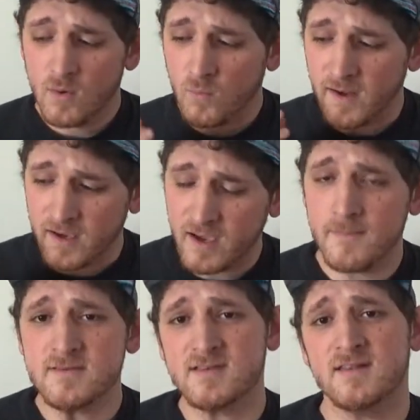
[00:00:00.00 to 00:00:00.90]
When it
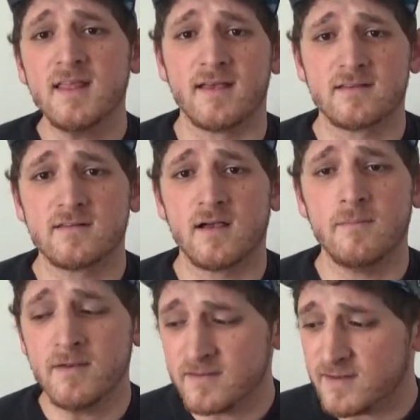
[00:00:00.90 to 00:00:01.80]
comes to this,
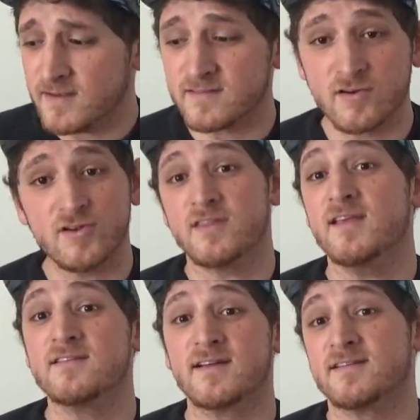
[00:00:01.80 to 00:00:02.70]
I'm going to say certain
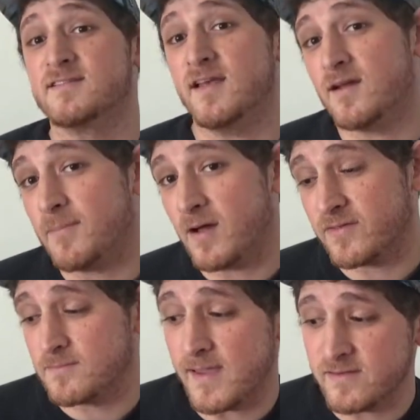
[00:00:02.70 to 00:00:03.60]
things that I said
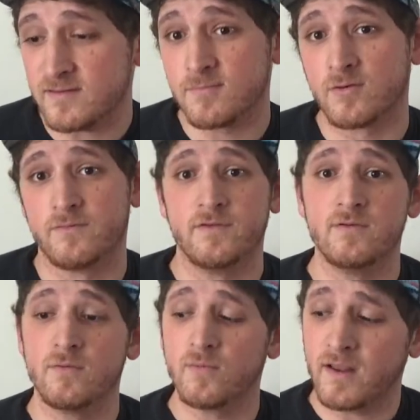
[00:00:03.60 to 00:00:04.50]
about the Mason Bowl
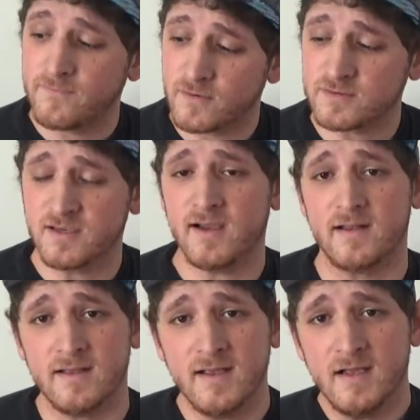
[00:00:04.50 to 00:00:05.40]
review when I first got
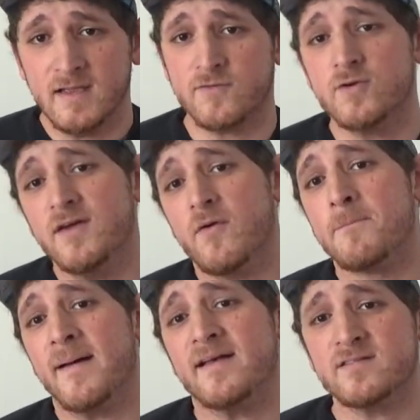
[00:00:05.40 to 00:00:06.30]
it. If you give a
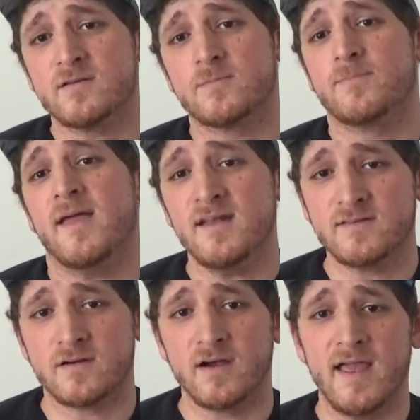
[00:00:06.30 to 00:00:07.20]
master
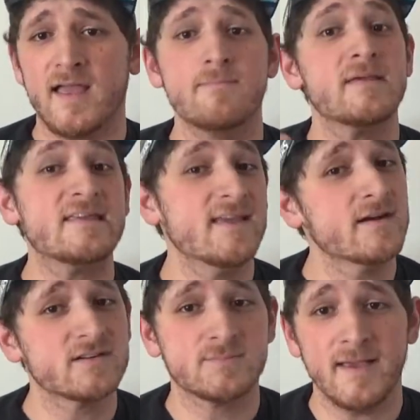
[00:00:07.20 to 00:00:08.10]
painter a
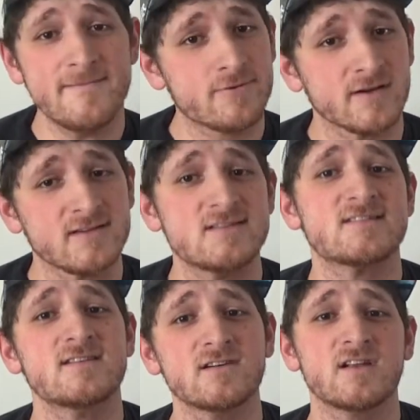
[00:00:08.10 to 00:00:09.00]
beginner's paintbrush, he's
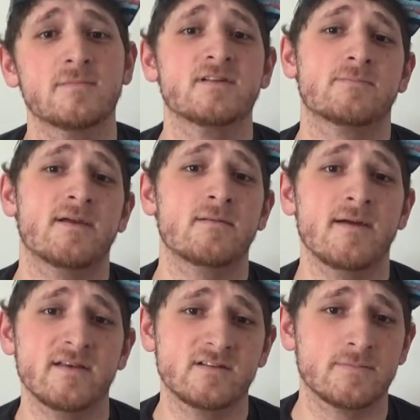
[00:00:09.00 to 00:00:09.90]
still going to be able to paint a
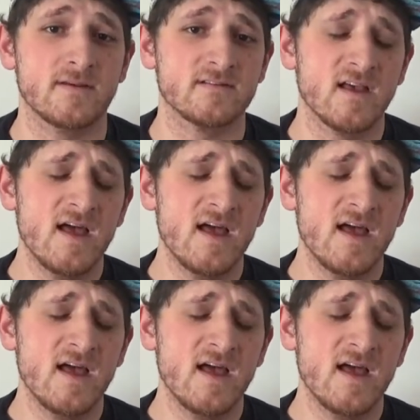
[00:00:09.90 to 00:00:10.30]
masterpiece.